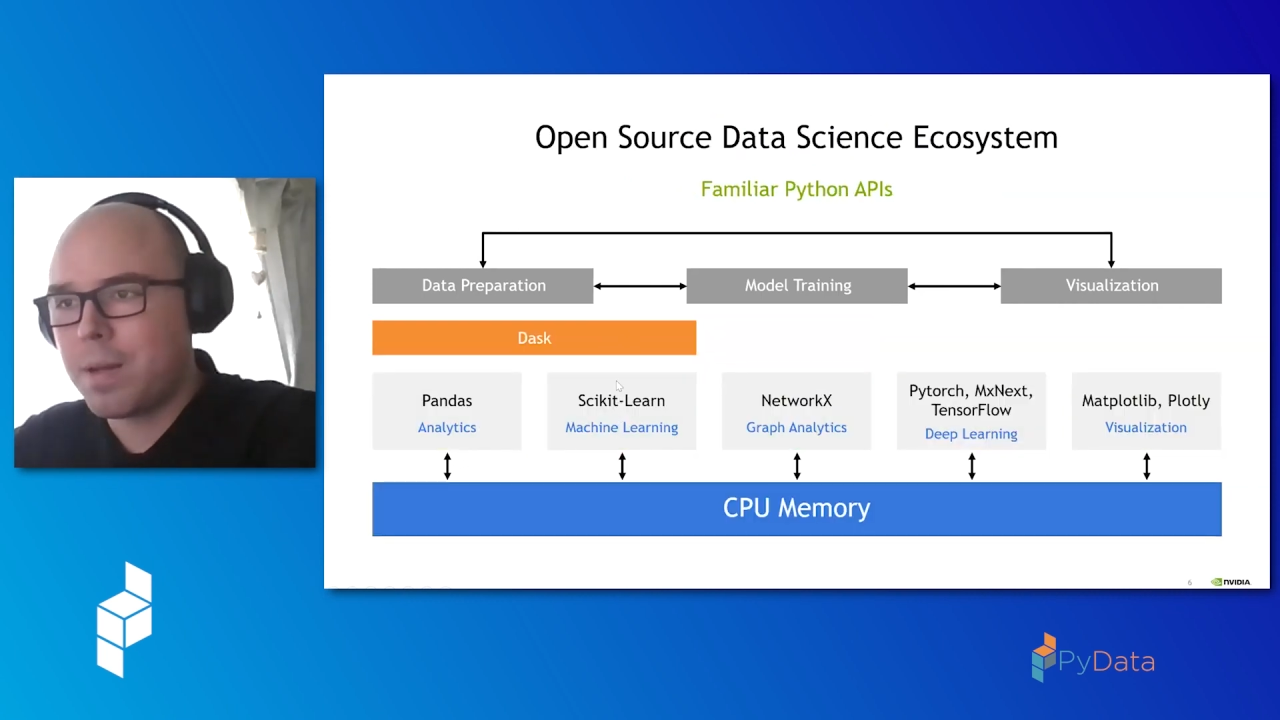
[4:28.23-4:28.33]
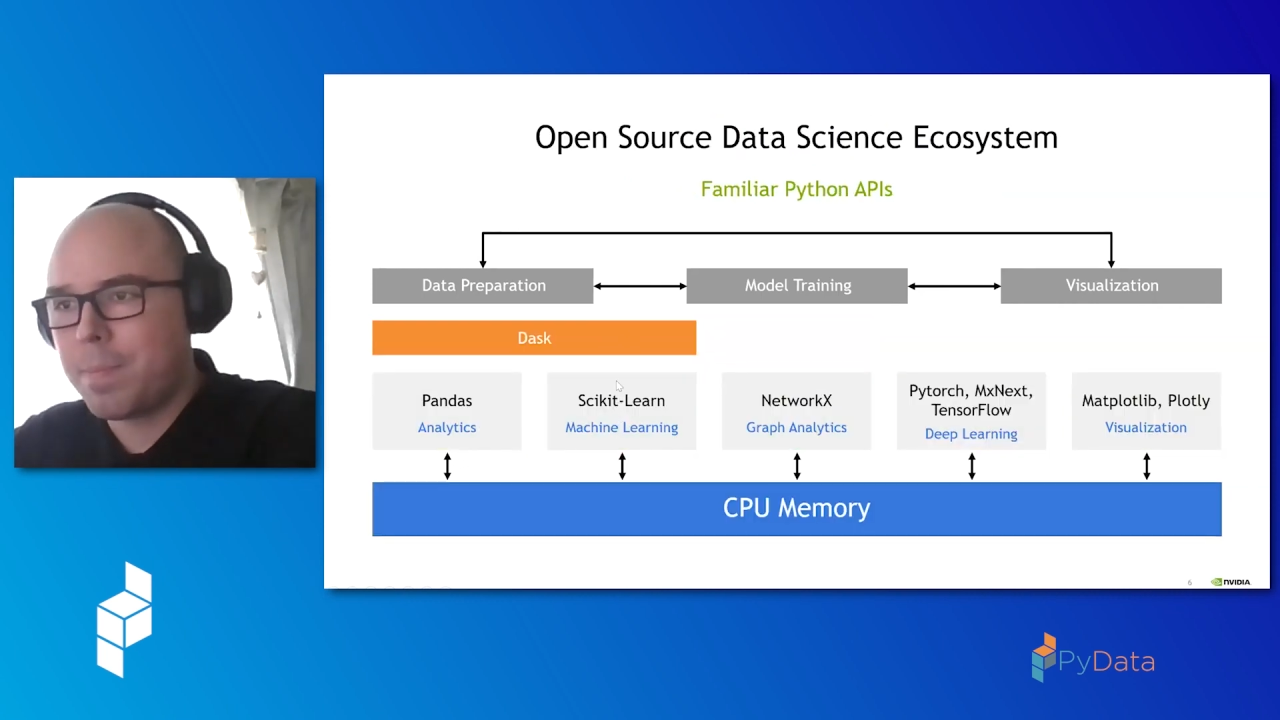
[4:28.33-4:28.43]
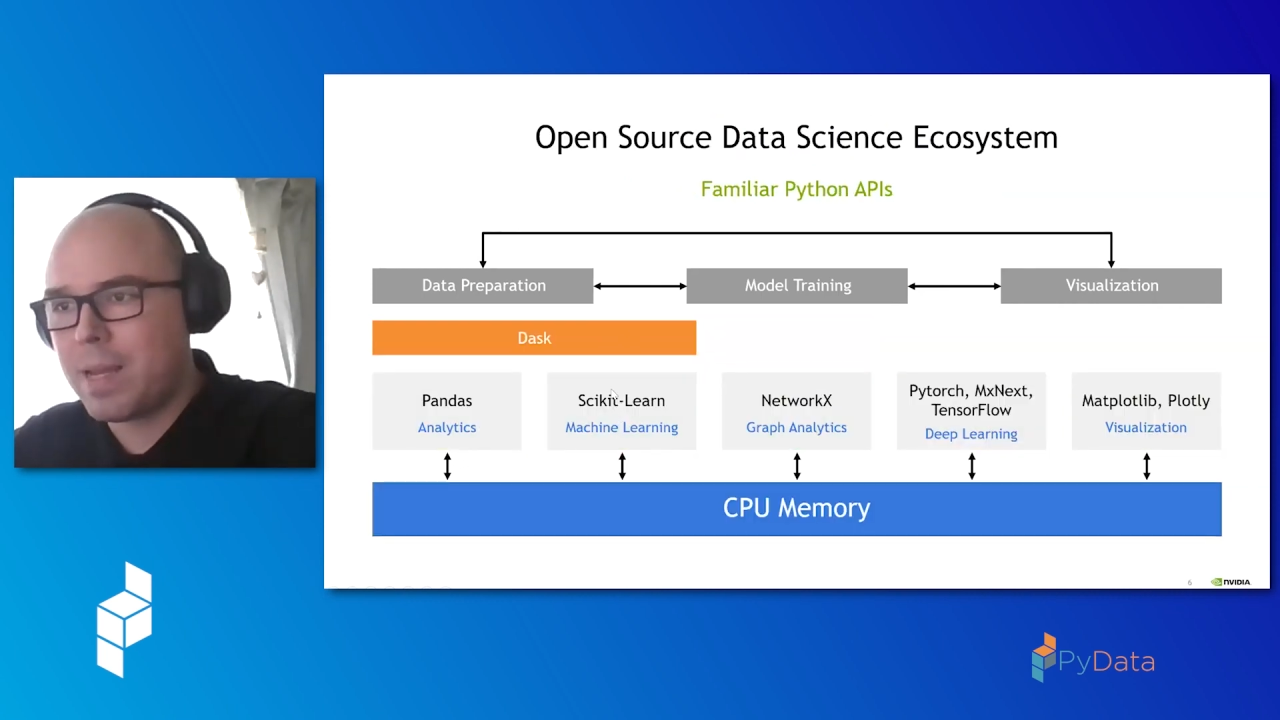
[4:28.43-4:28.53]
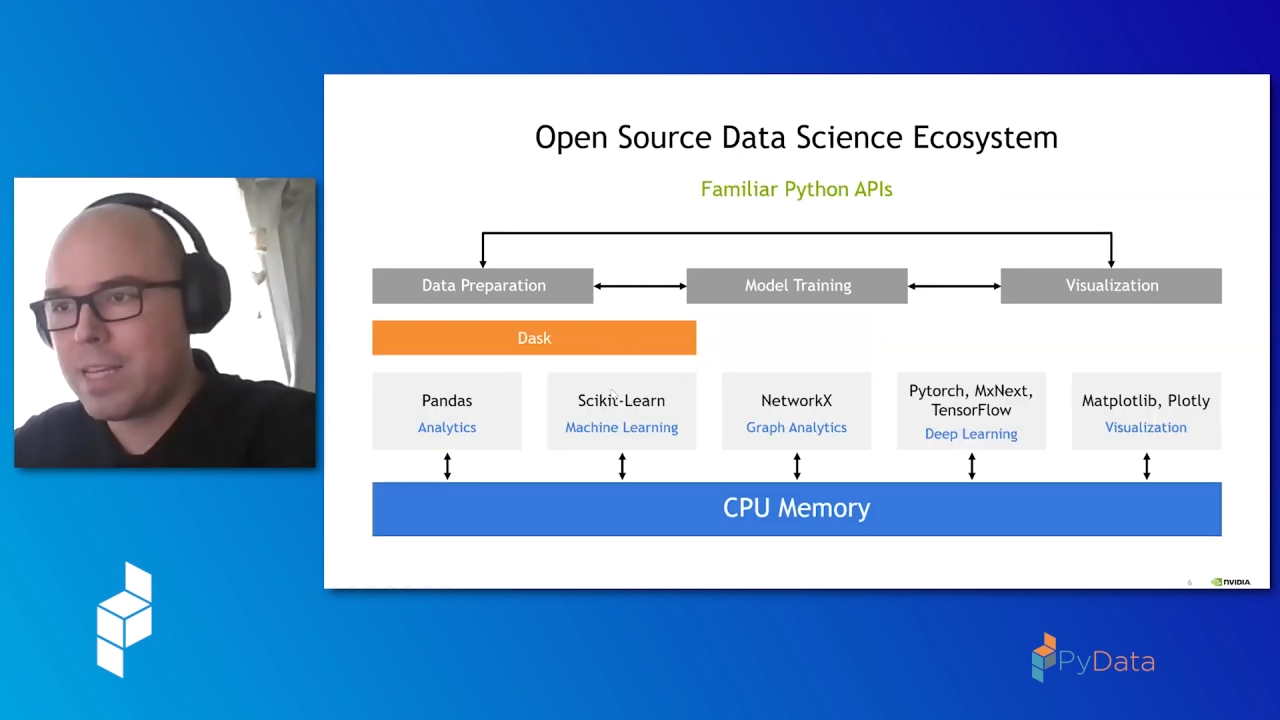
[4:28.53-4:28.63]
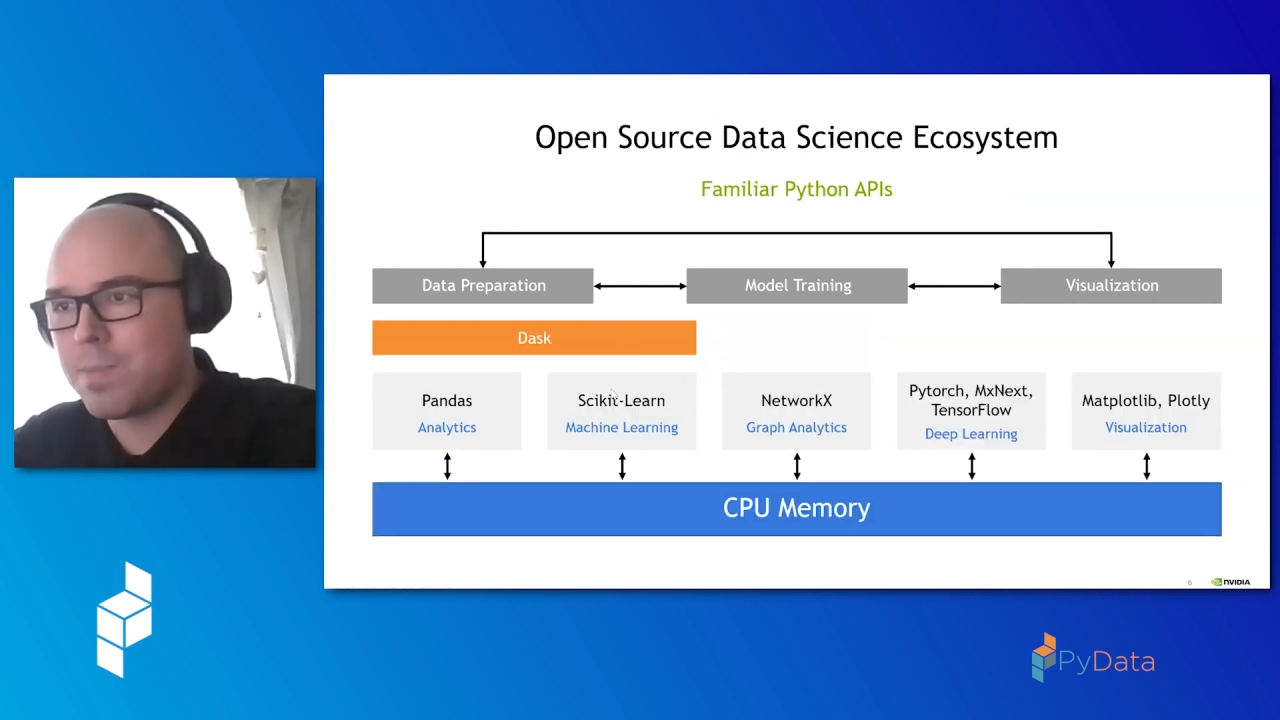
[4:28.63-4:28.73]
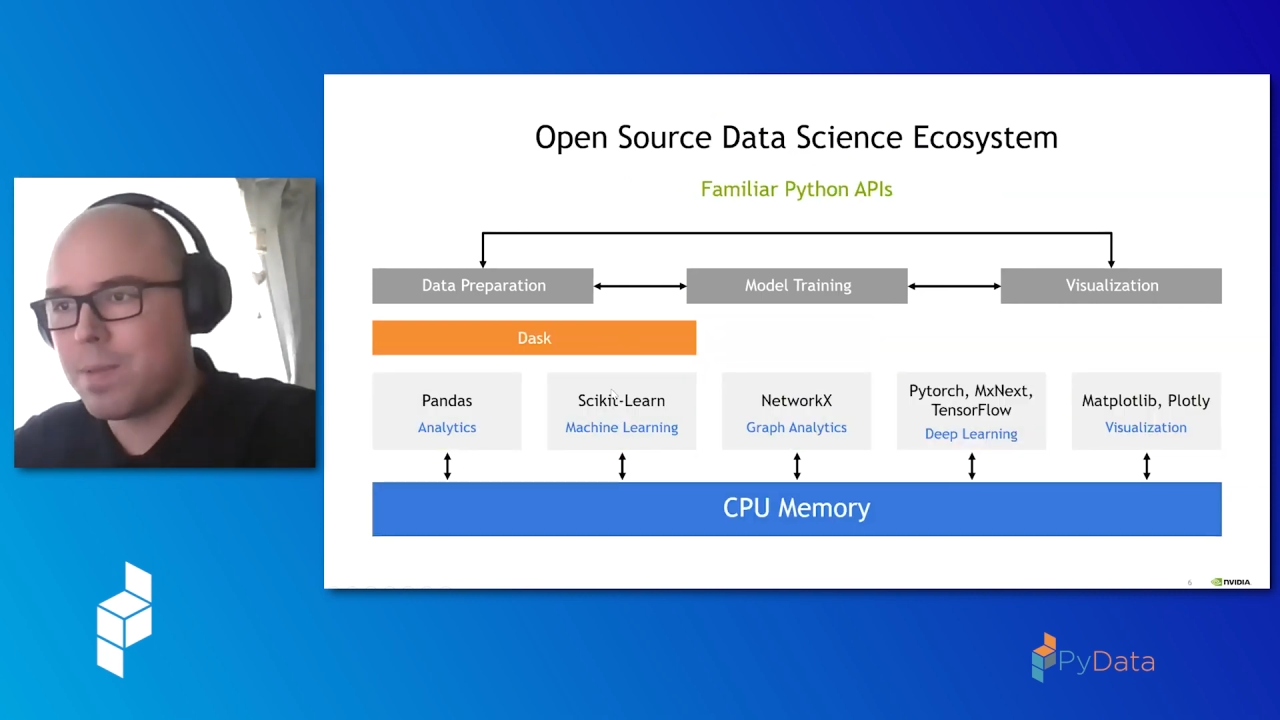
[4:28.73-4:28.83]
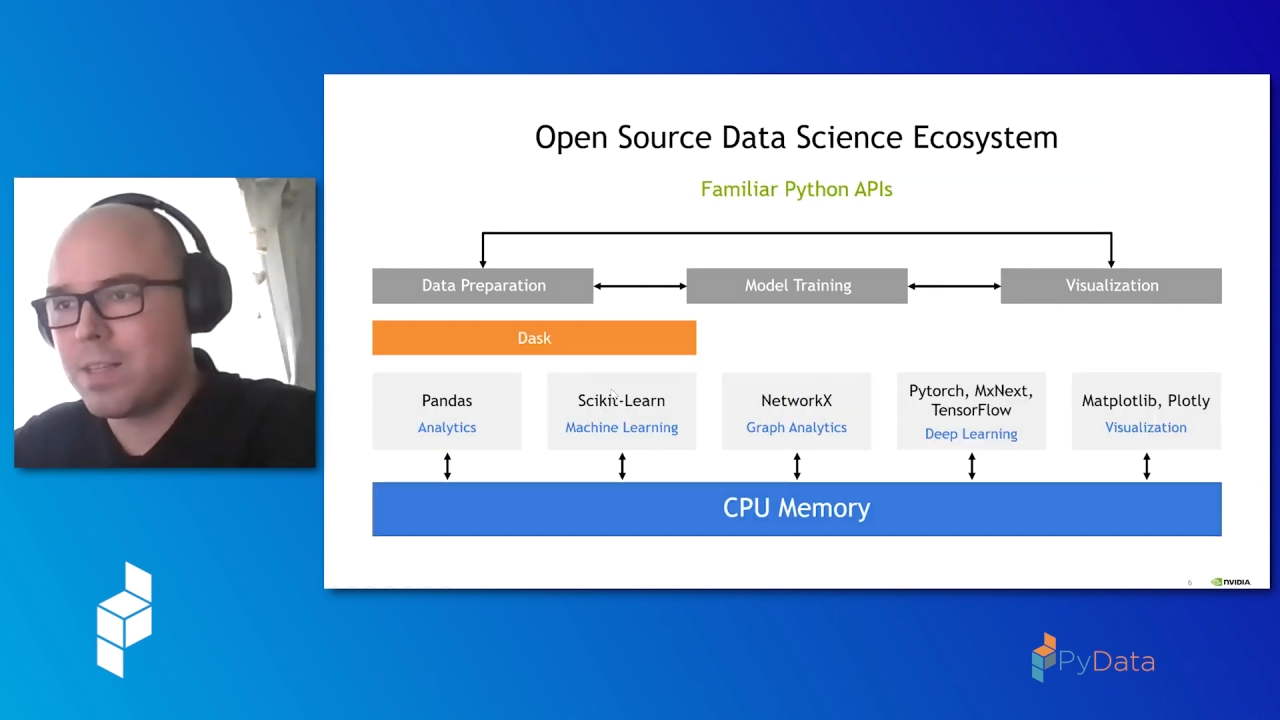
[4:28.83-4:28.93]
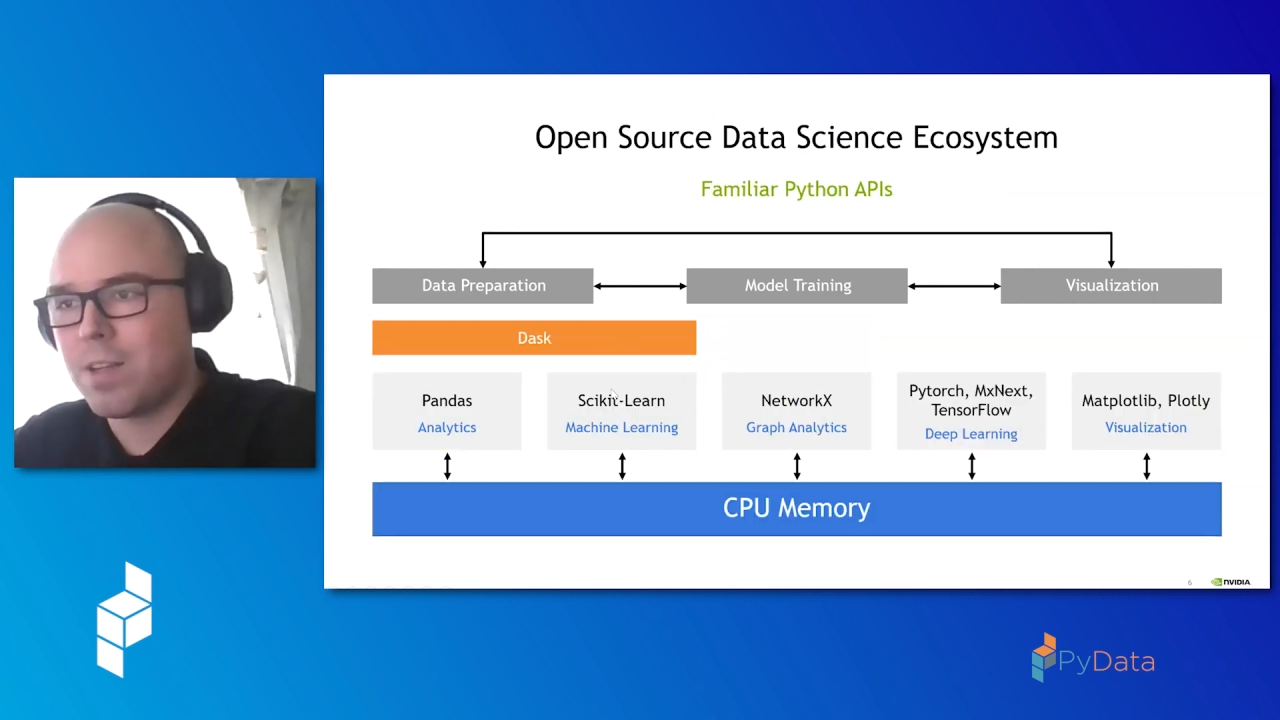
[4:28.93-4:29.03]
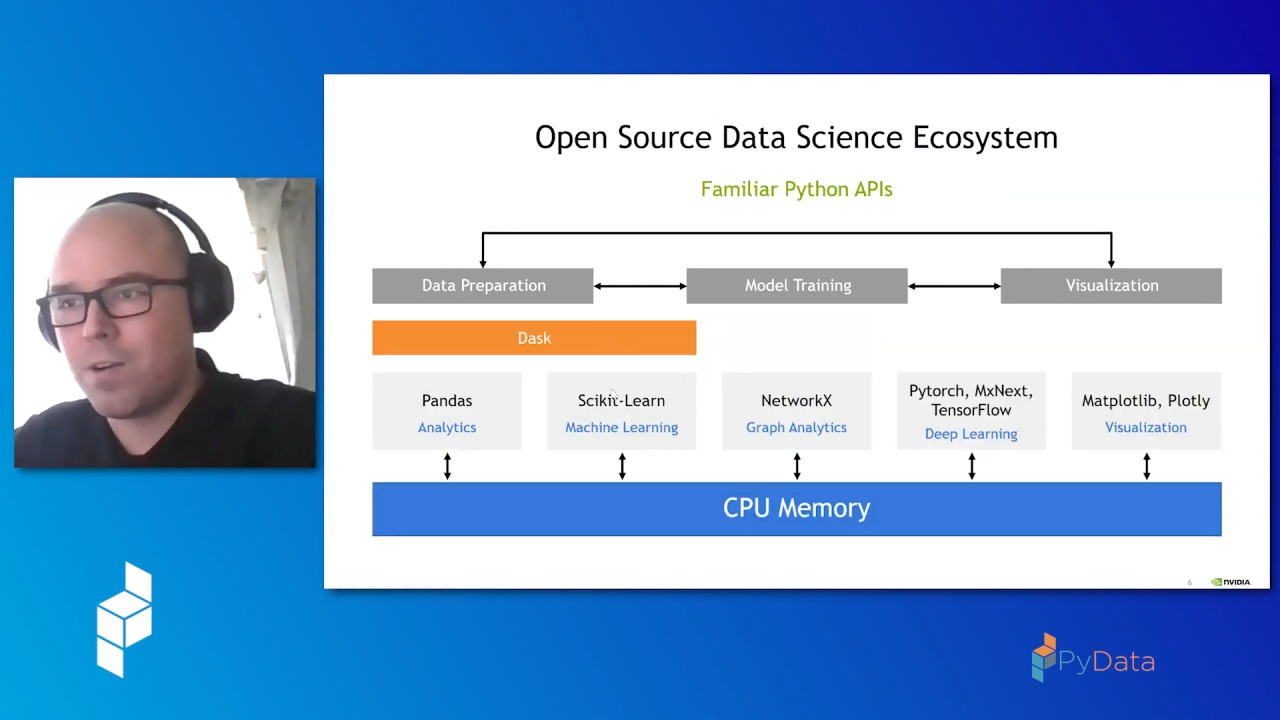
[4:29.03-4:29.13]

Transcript: replacement